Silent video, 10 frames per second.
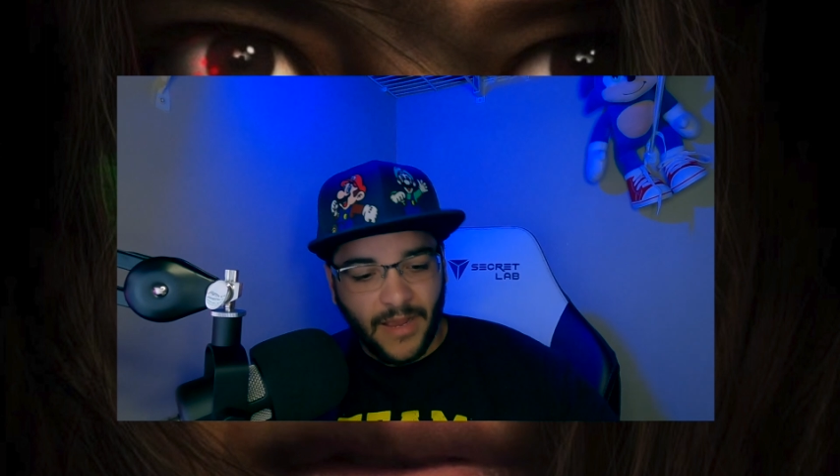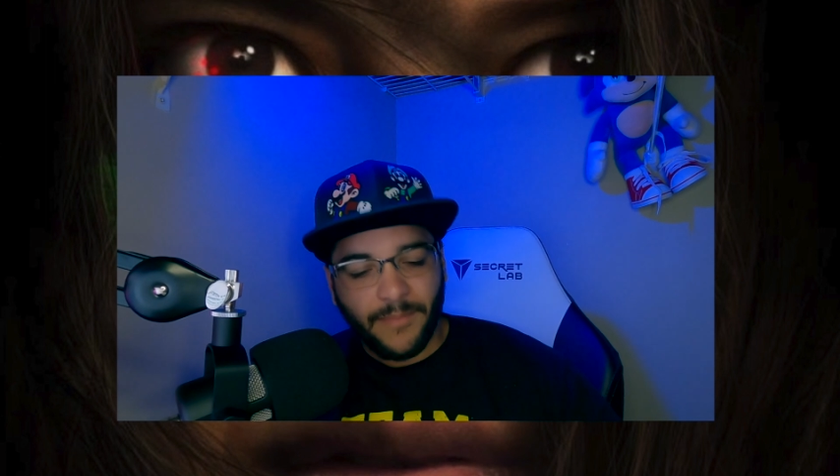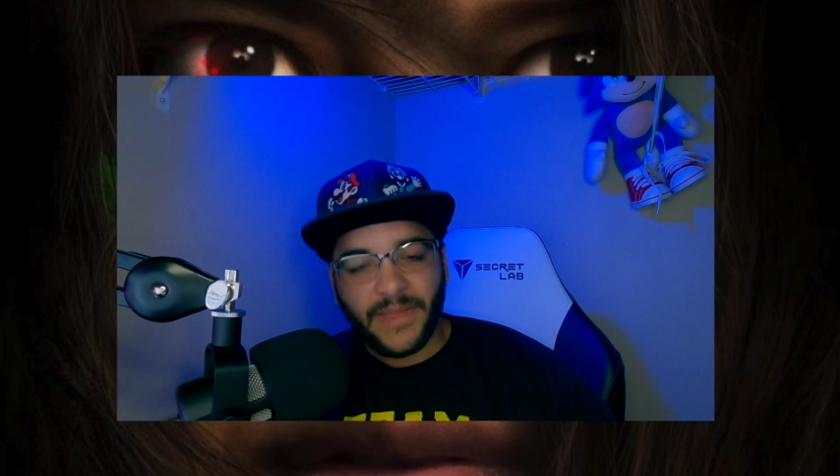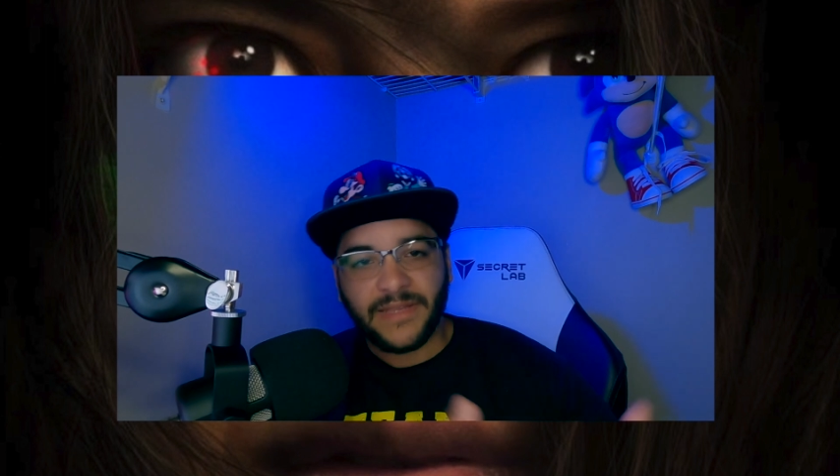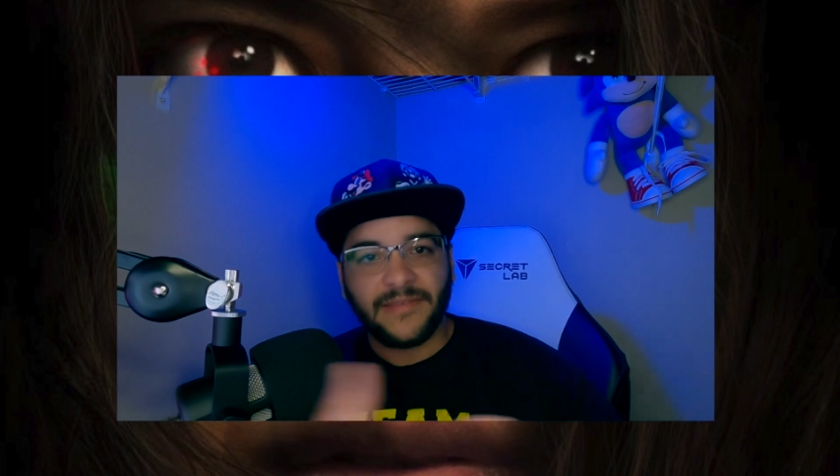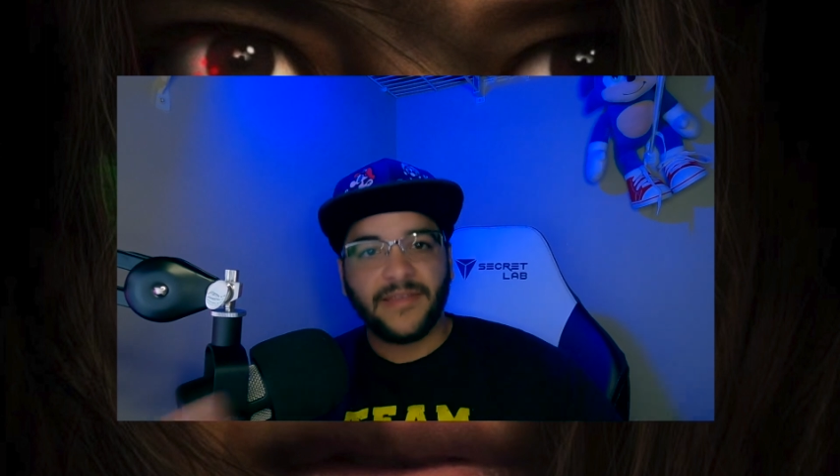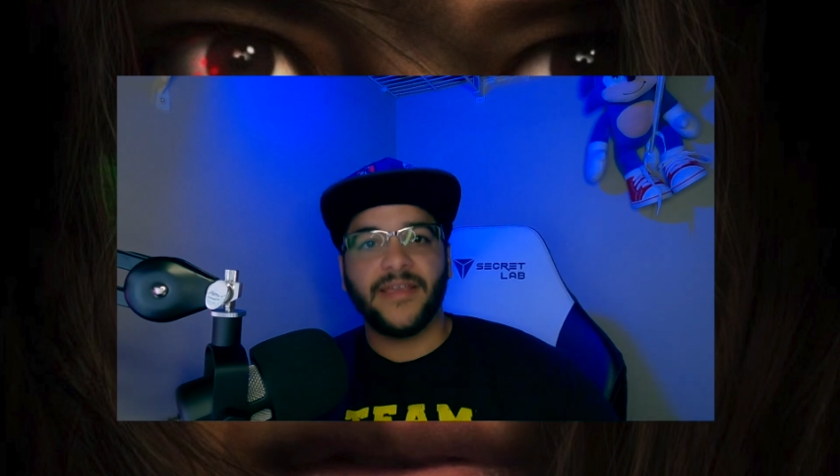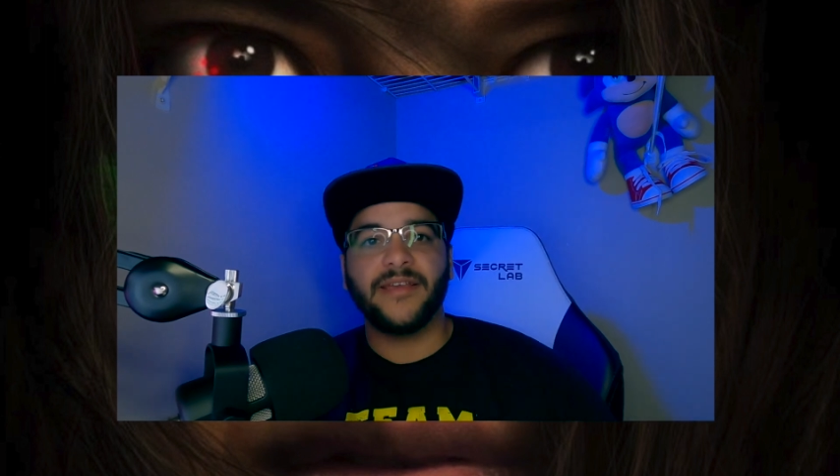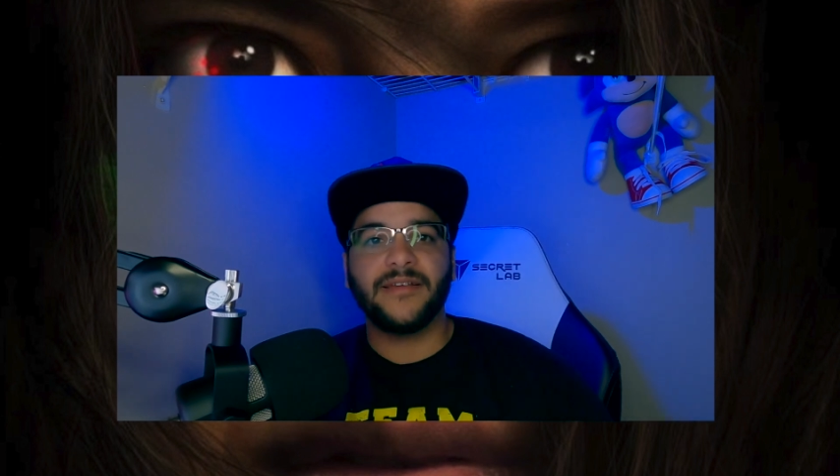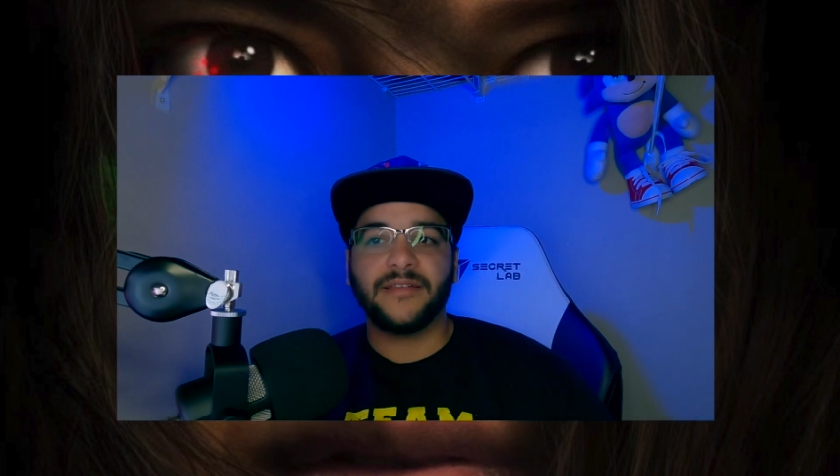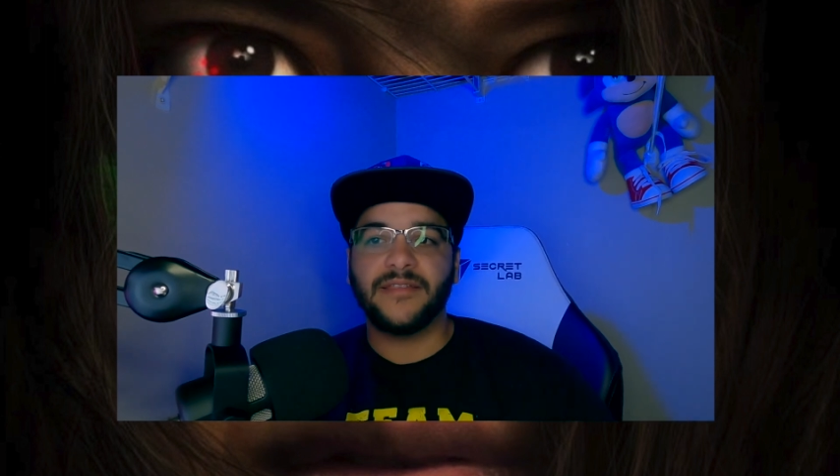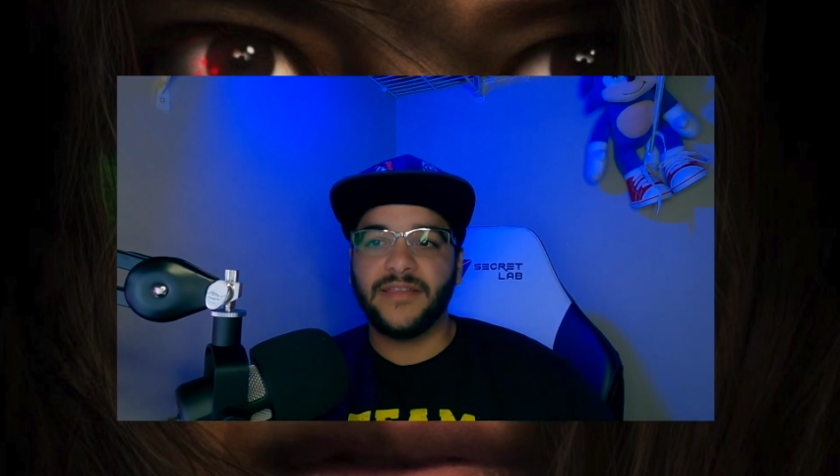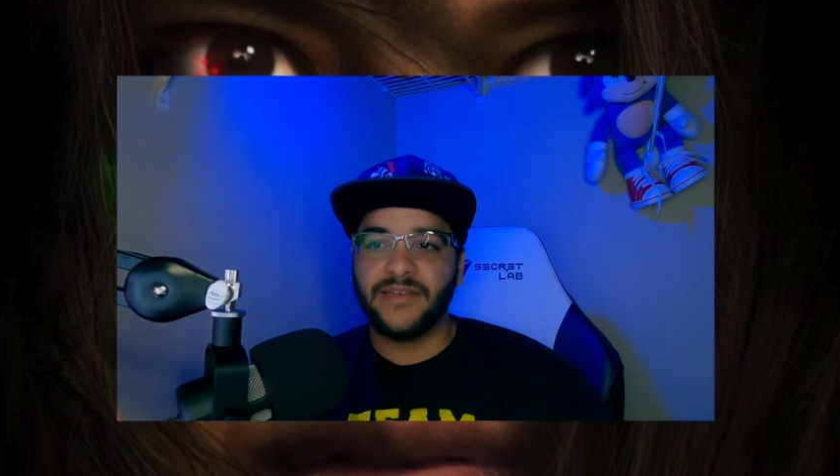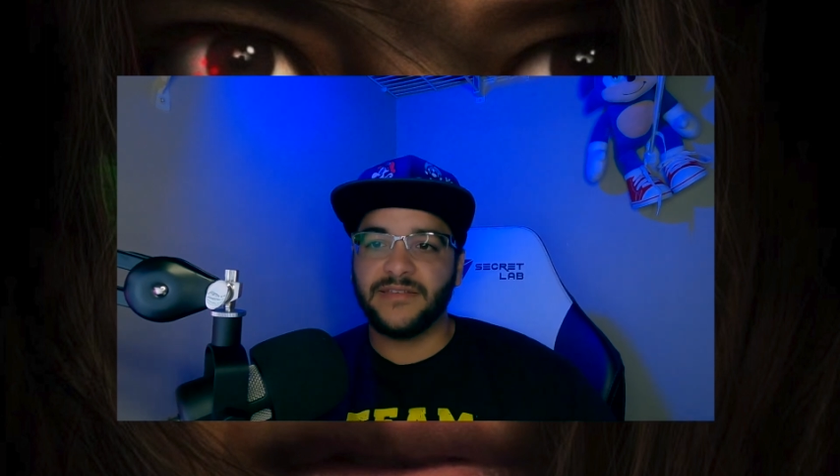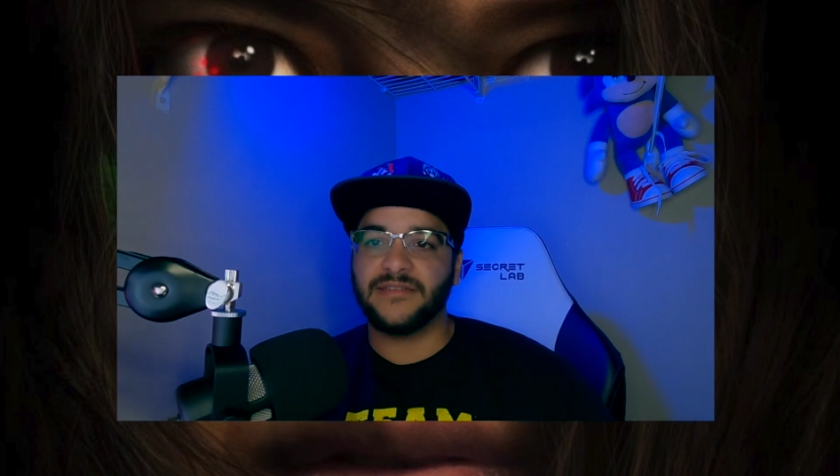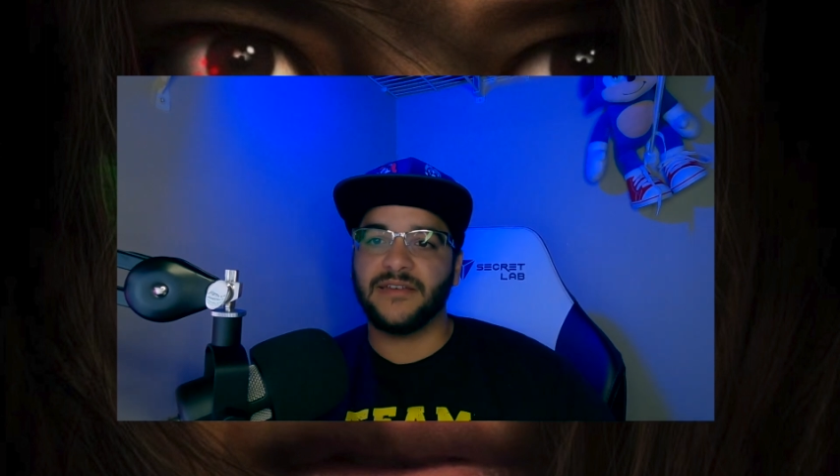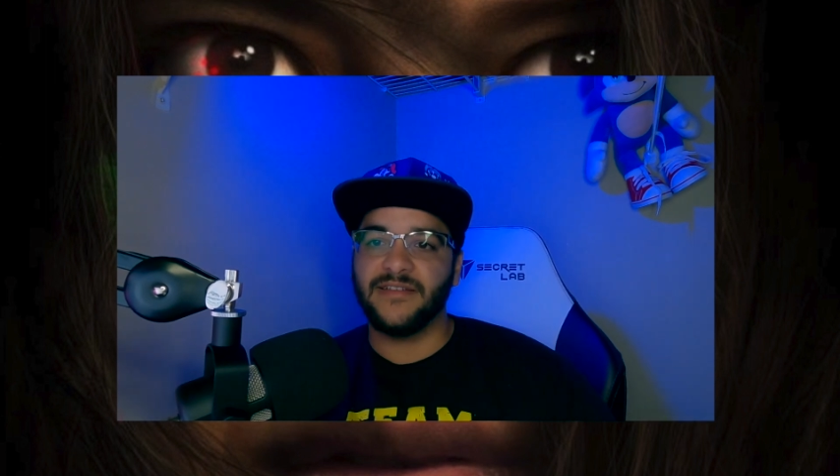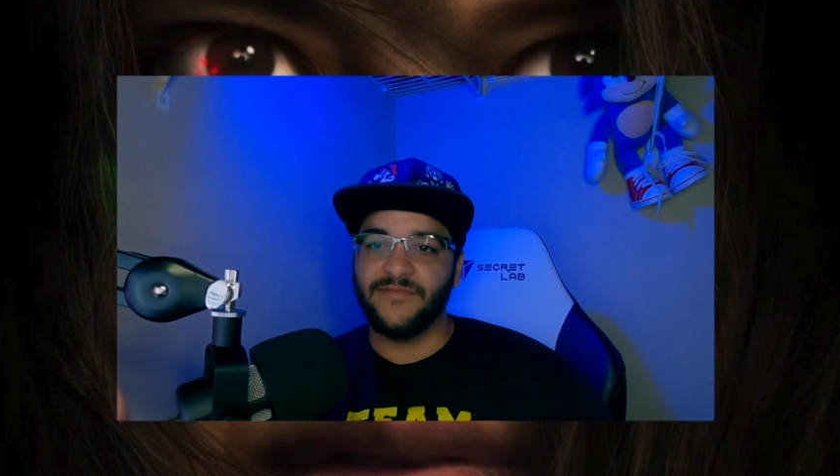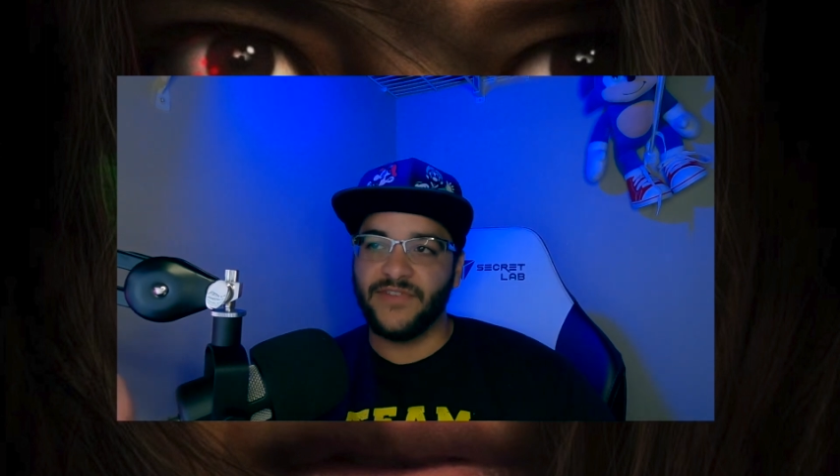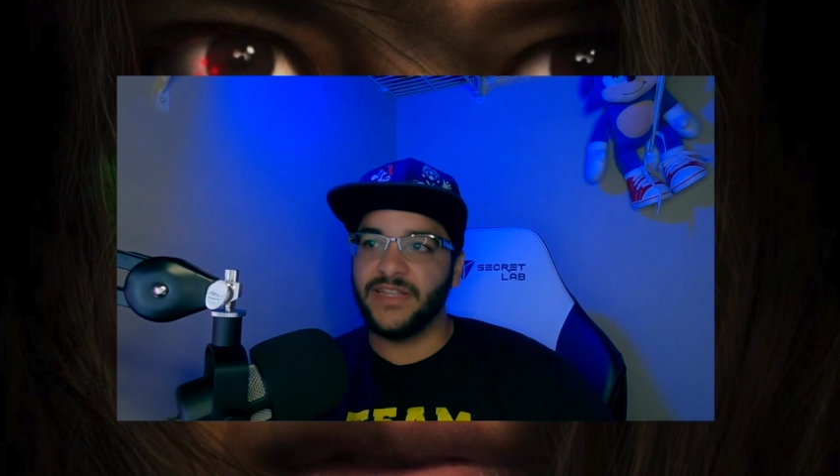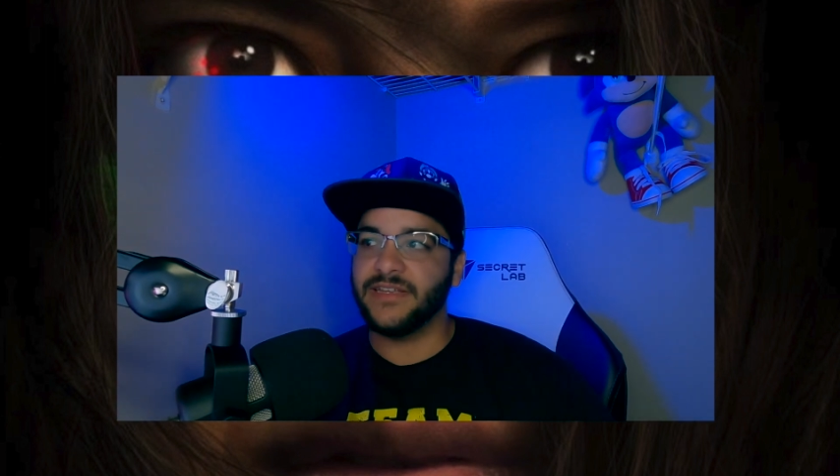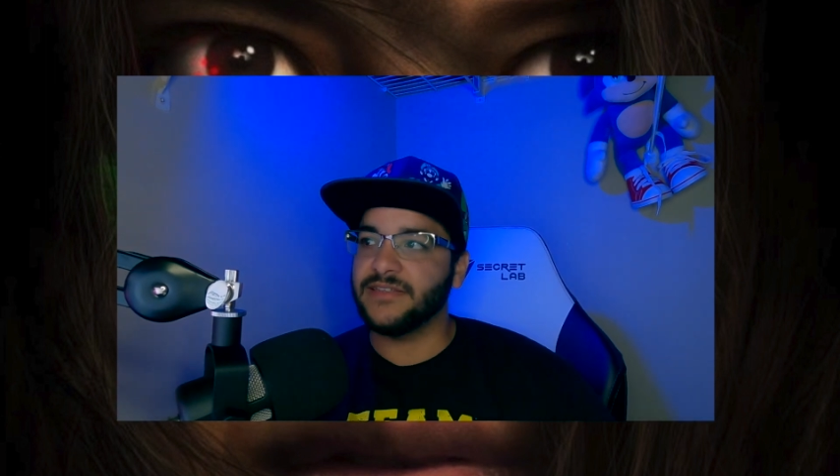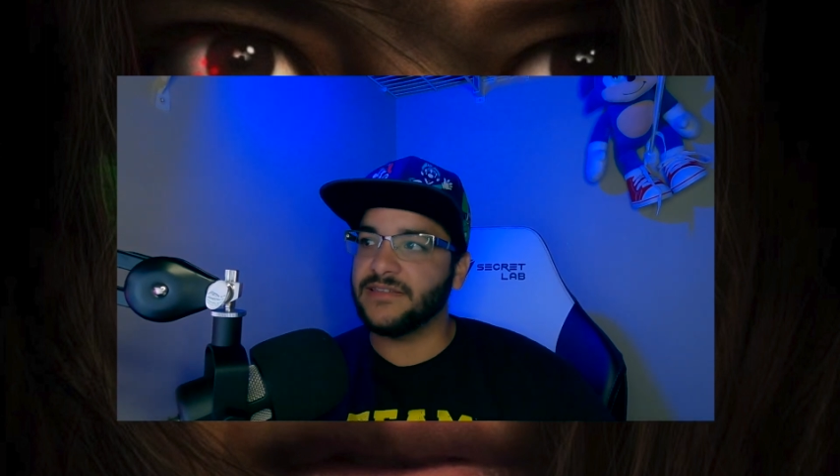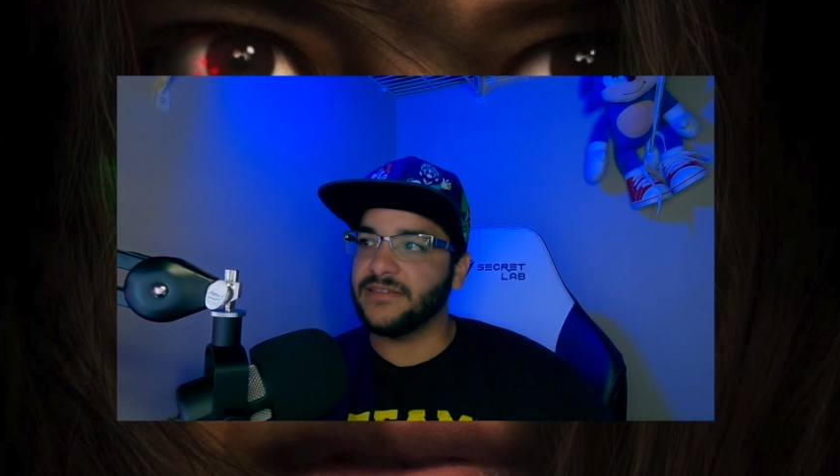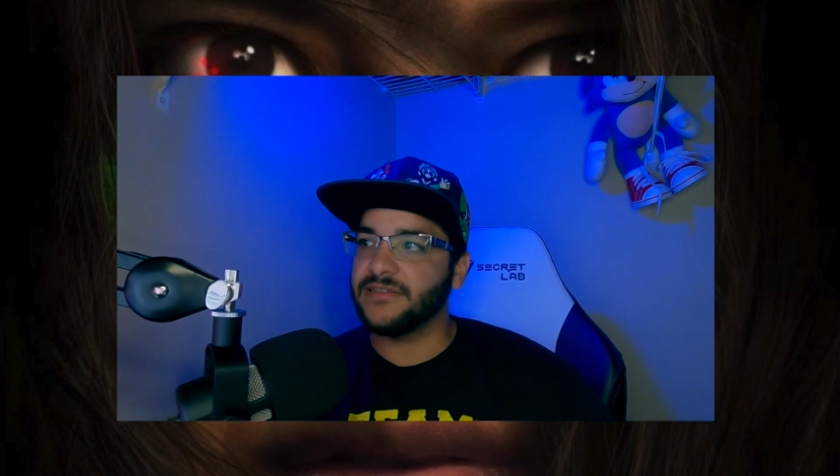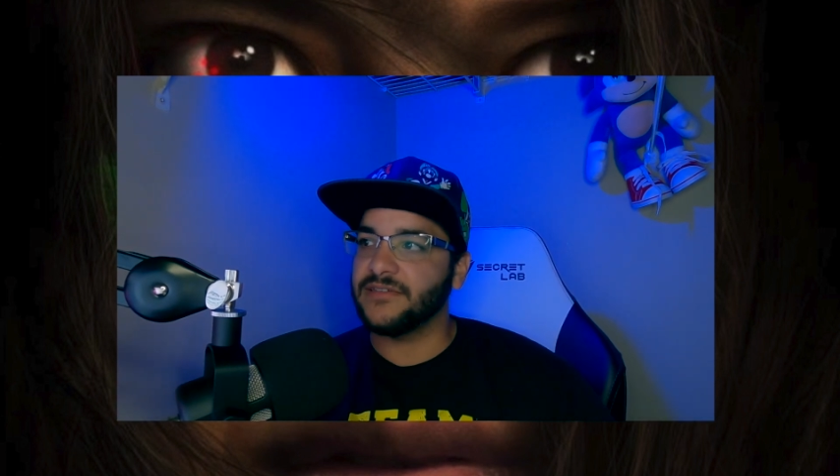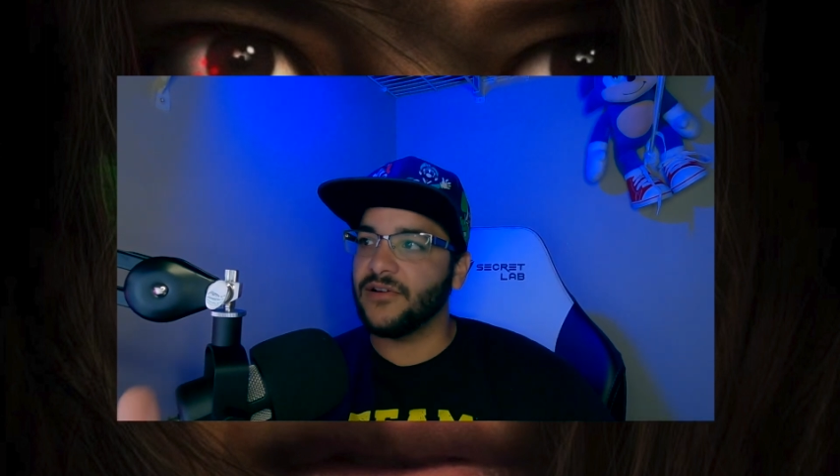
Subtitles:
I'm not saying these conveniences